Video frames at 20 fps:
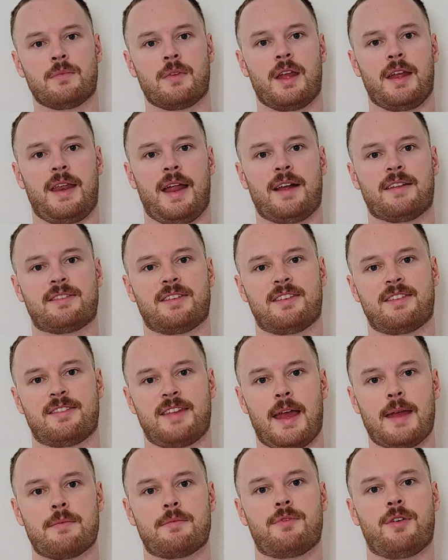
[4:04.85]
It has the
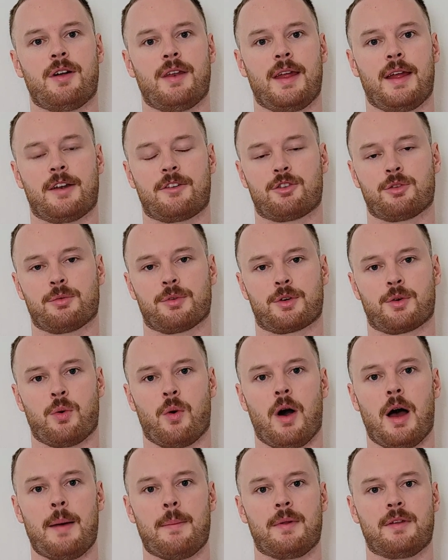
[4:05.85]
same financial
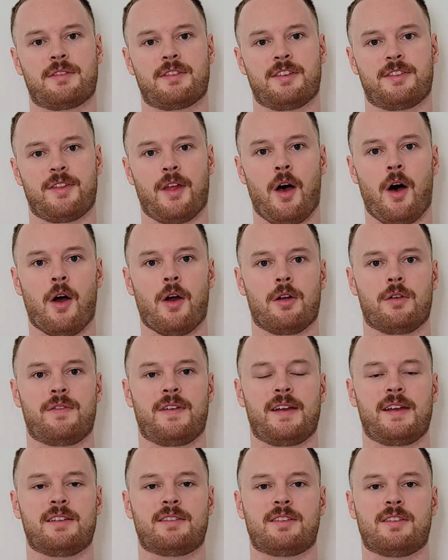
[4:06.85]
requirements as the O
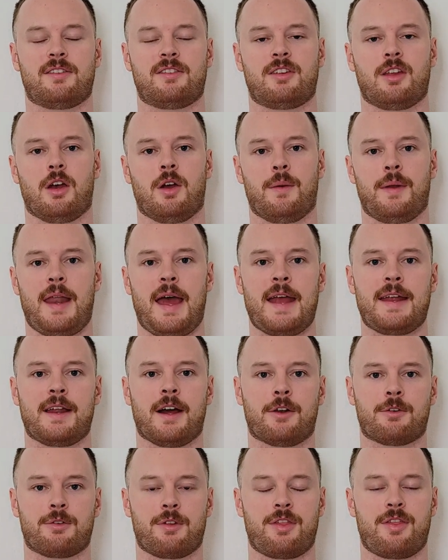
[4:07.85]
visa, so an
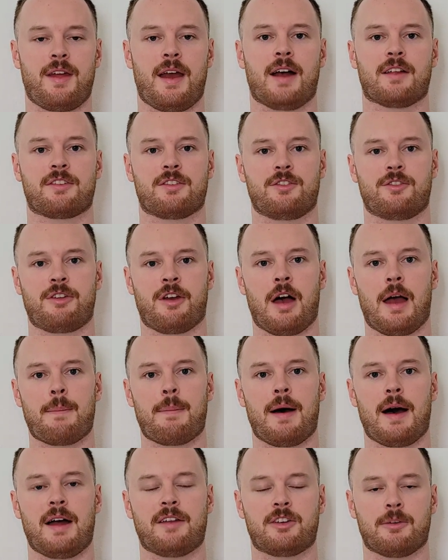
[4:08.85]
800,000 Thai
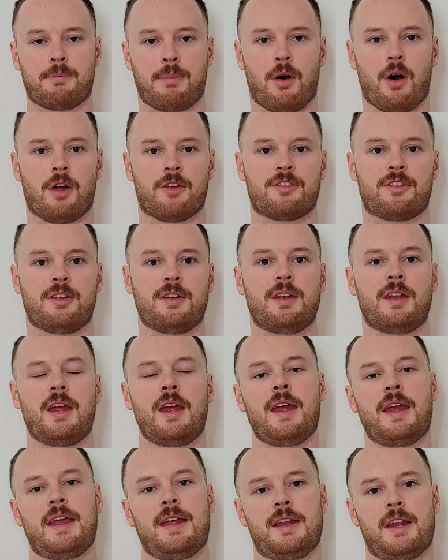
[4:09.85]
baht deposit
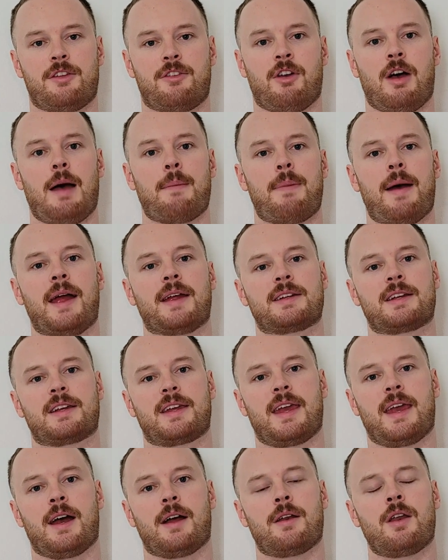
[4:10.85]
in a Thai bank
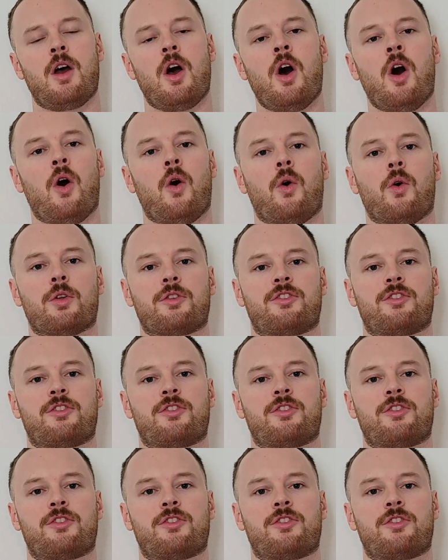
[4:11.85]
account or